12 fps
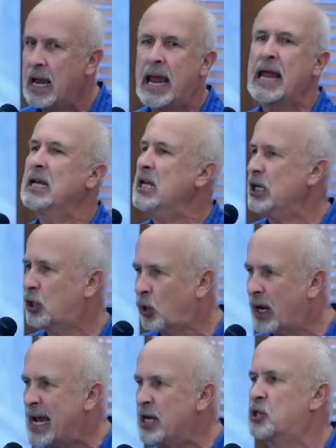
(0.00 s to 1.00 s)
and he
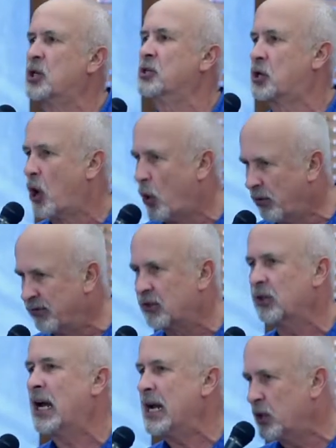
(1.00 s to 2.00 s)
crashes
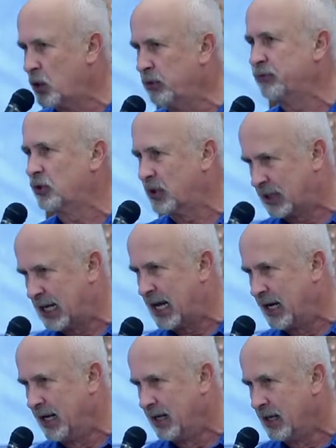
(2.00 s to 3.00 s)
over and over again